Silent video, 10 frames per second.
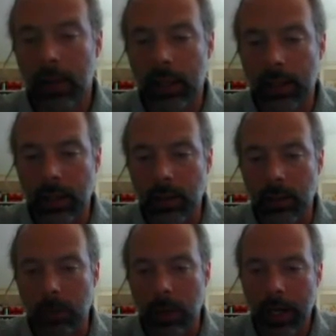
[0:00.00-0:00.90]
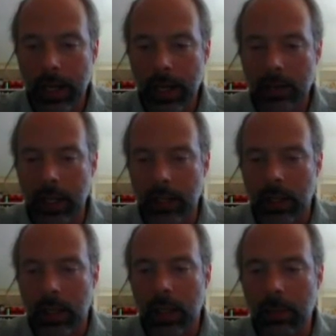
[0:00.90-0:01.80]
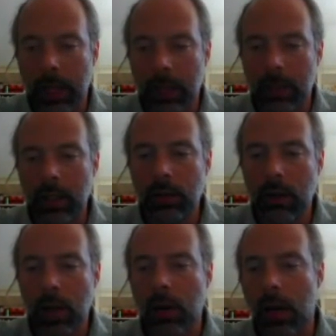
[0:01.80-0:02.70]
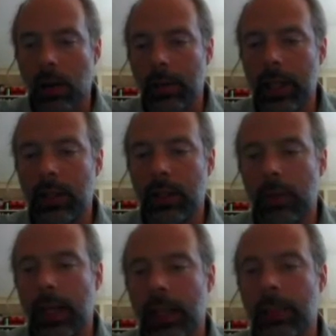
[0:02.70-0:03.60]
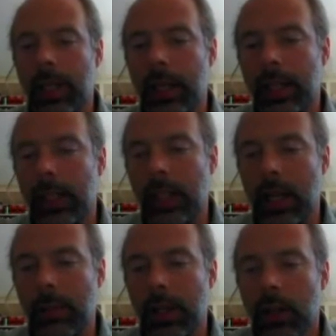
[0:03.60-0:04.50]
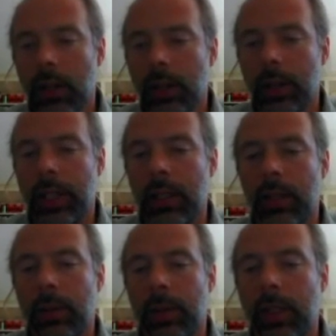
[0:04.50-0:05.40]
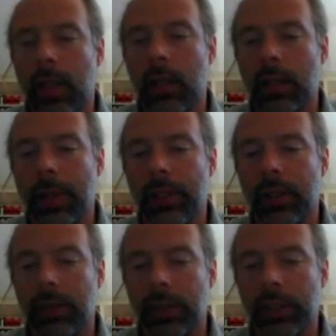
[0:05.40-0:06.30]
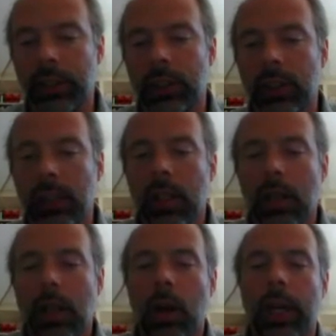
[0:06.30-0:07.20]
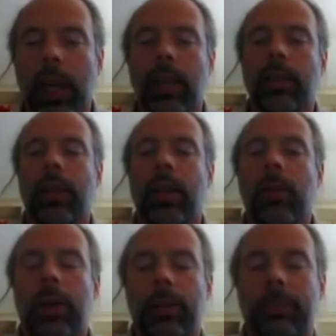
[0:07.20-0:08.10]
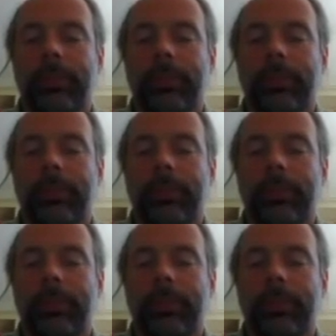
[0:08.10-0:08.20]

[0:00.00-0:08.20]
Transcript: Let's see, Reinhard H. Can my BU node already do expedited comms, or do I need to install a special version? Okay, so